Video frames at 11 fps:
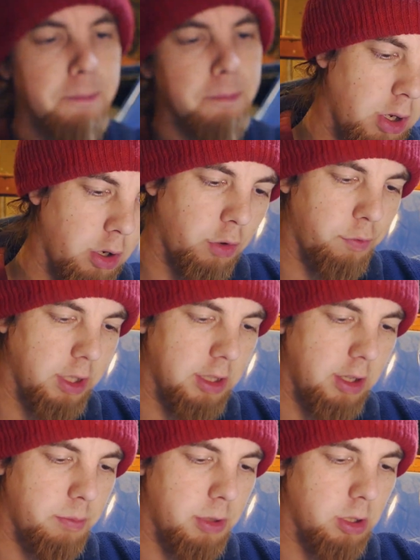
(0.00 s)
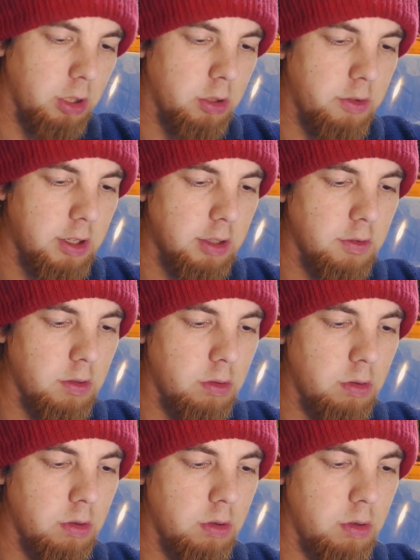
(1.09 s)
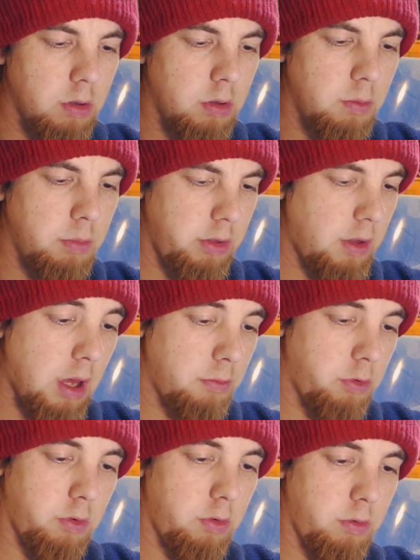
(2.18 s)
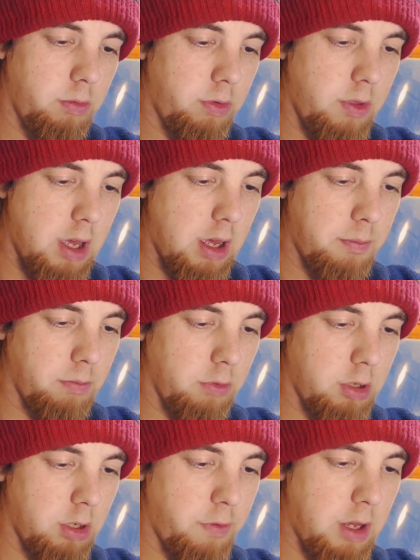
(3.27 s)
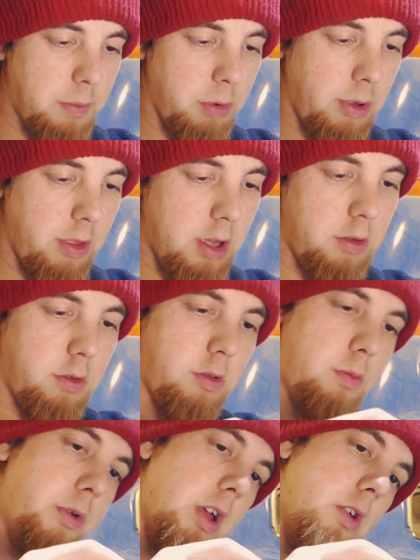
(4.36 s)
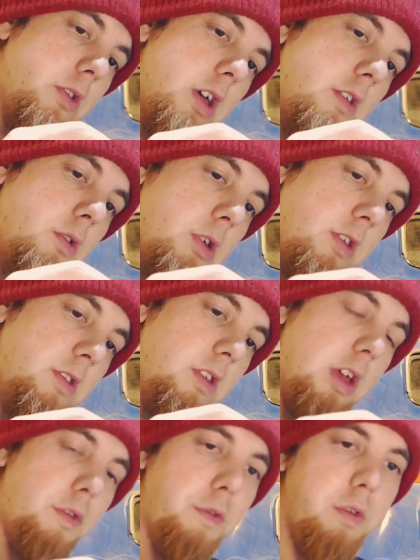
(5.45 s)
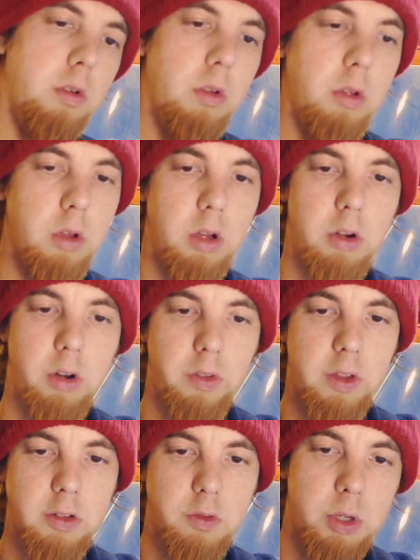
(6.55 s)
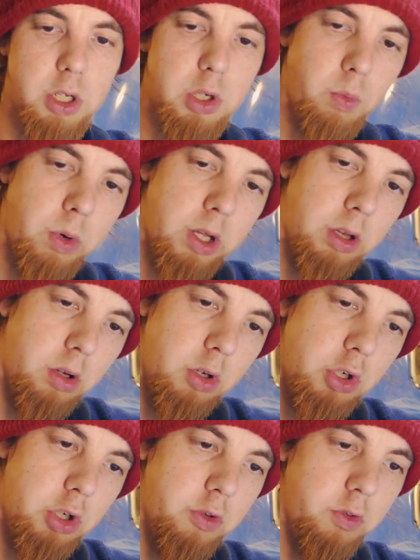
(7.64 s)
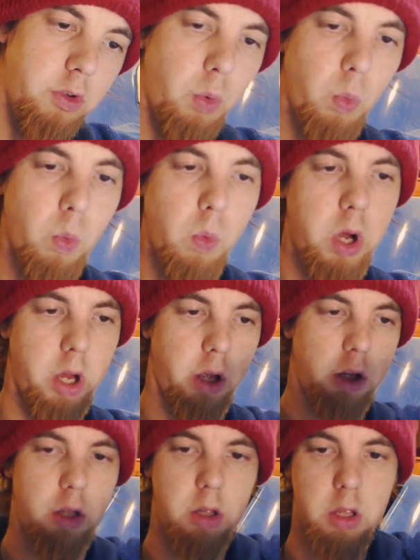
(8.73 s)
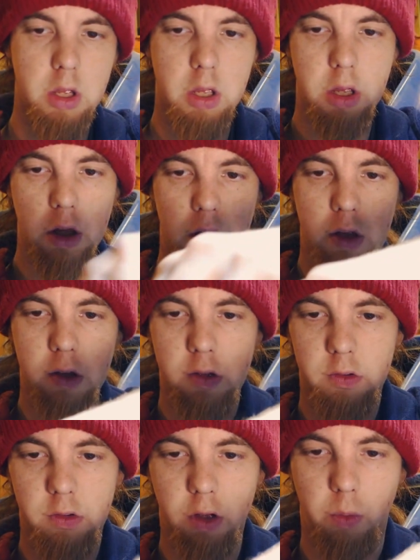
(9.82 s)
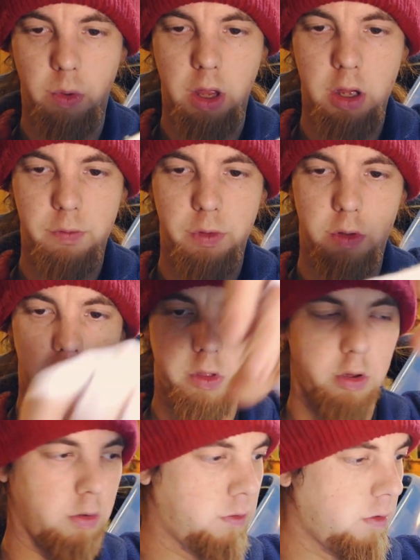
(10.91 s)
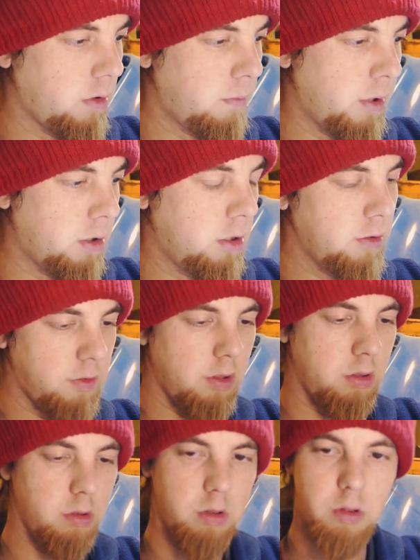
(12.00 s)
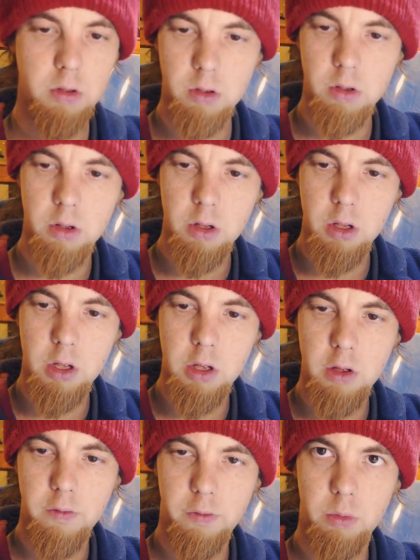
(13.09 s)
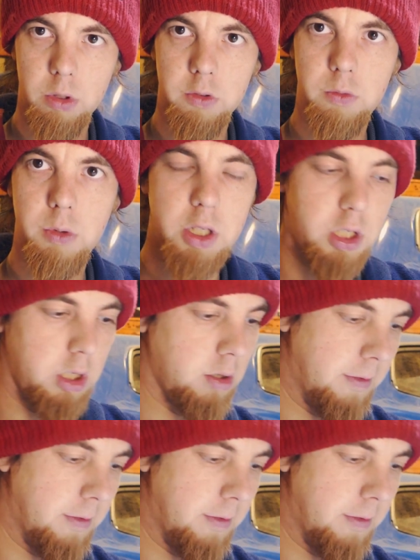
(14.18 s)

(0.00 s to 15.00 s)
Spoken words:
and hopefully clean up all the contacts. But other than that, I'm kind of happy with that. The spring on that is quite stiff. I reckon that switch will just work. So we have those components for one switch,